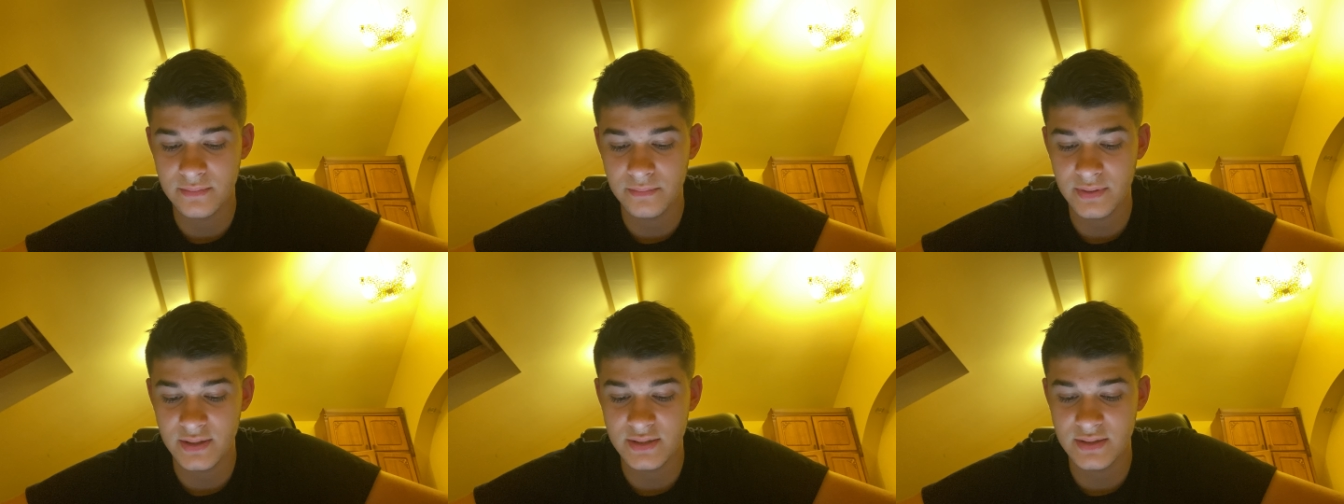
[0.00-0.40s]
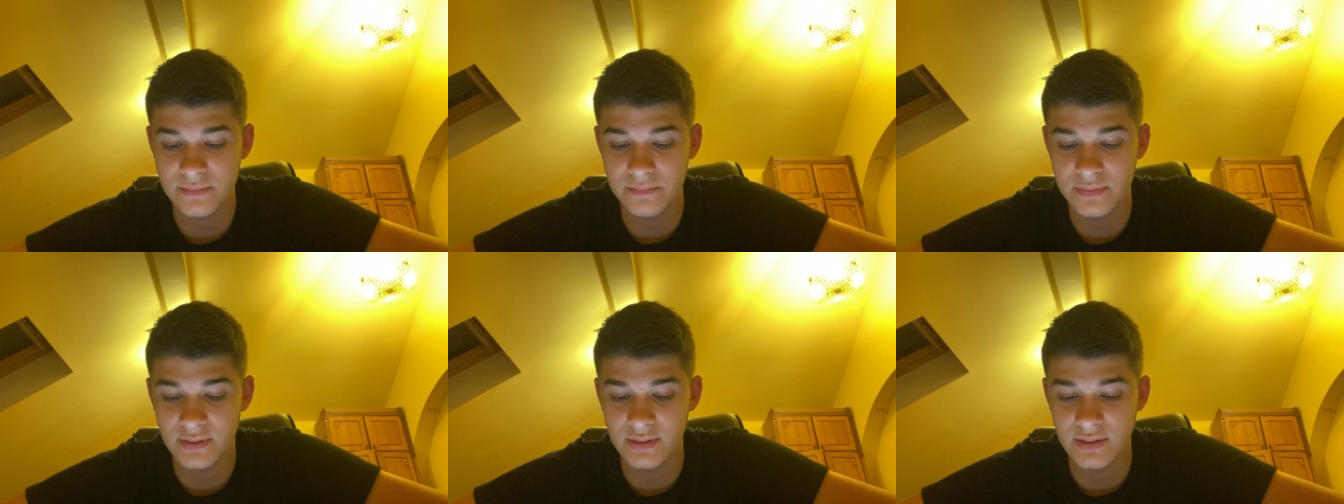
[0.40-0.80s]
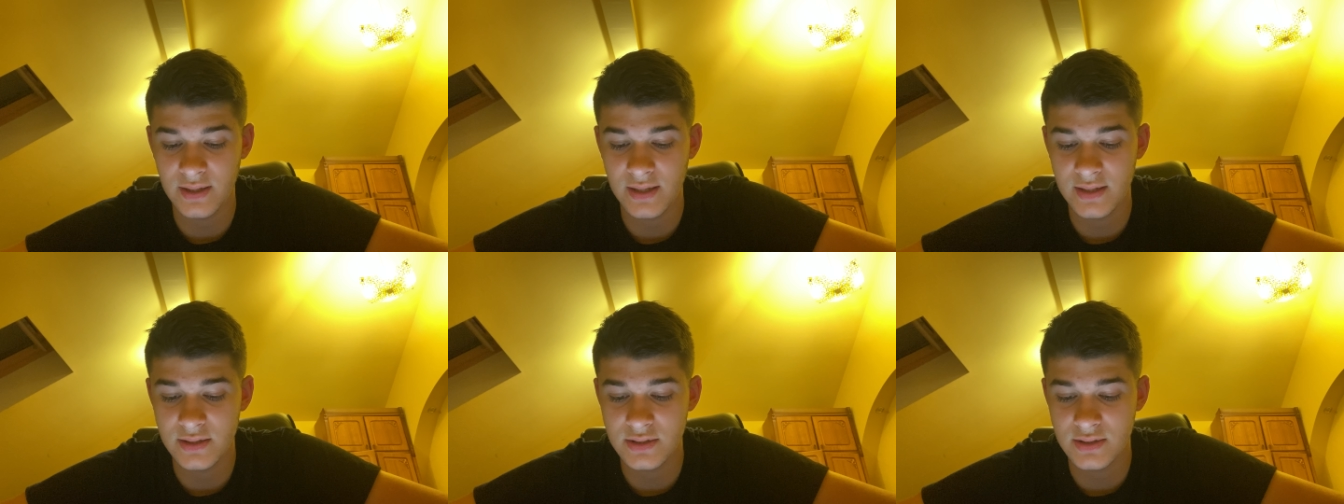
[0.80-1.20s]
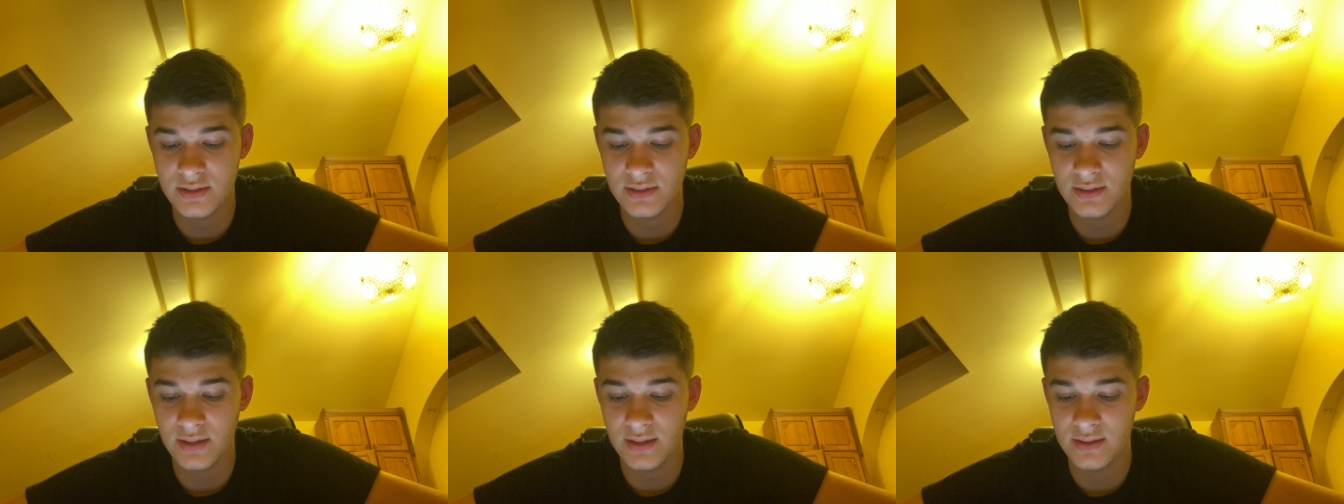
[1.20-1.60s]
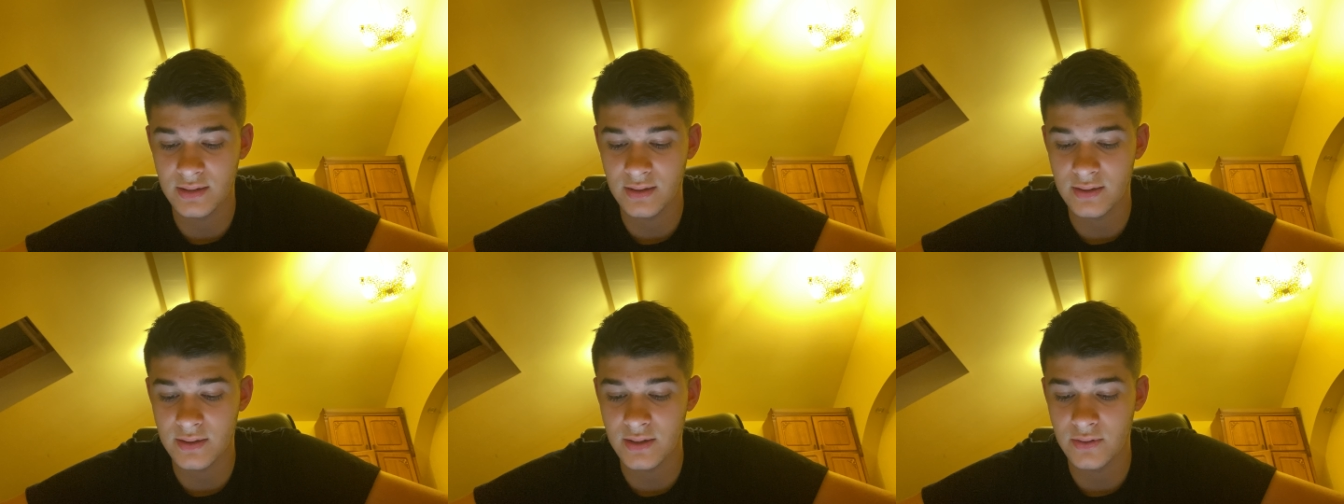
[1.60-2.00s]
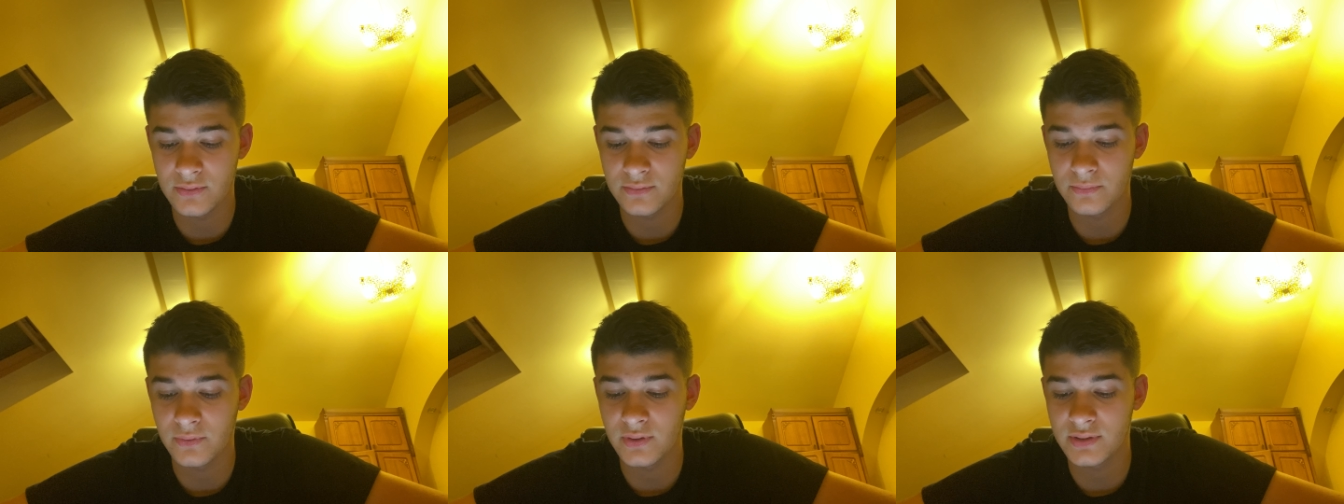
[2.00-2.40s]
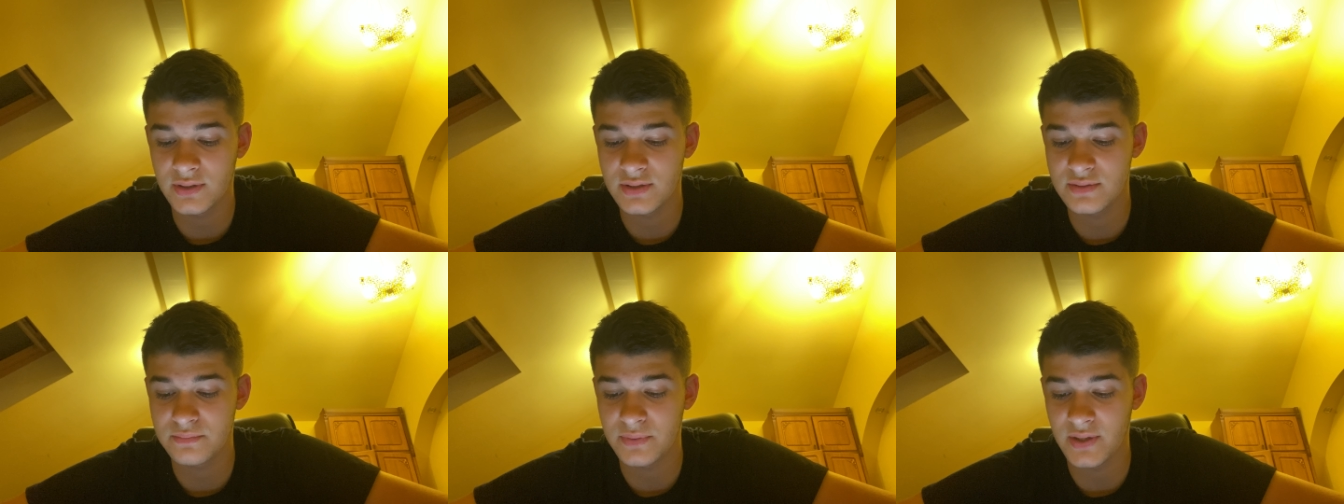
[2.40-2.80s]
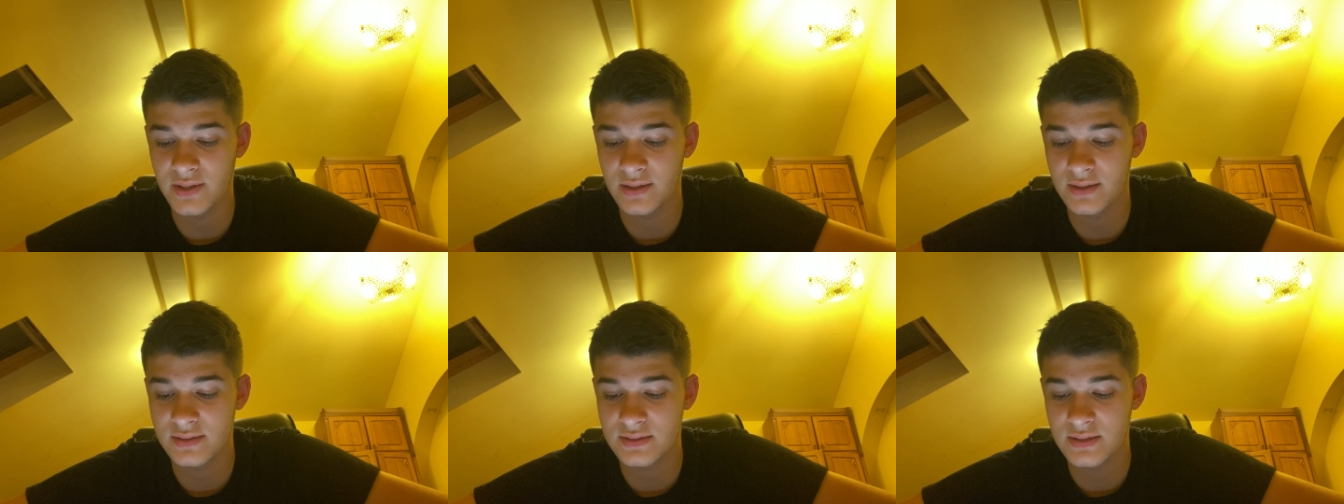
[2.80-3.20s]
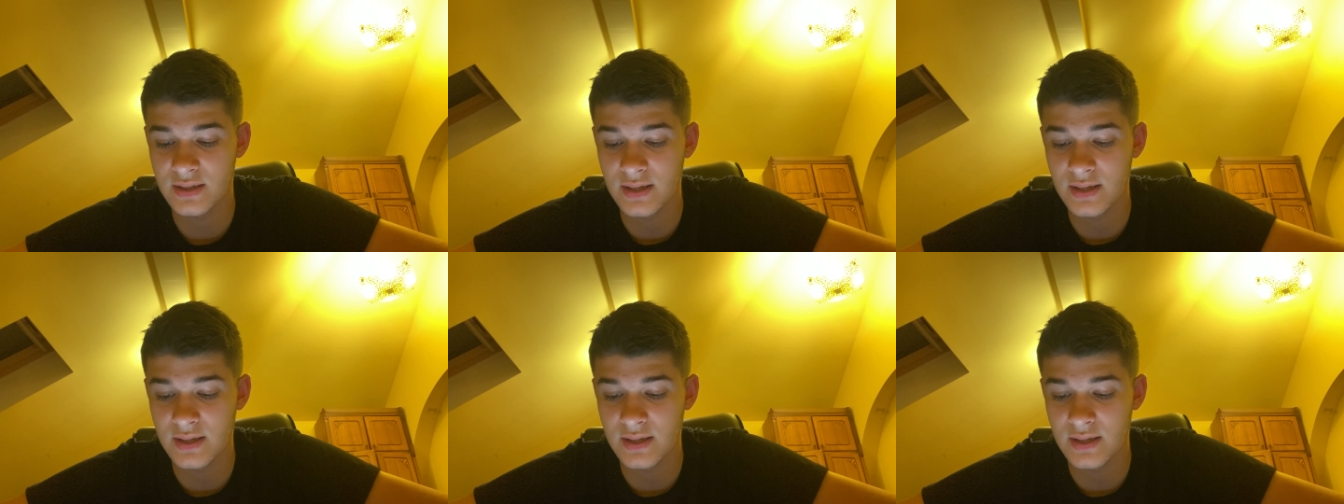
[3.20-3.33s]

precipitation and groundwater springs.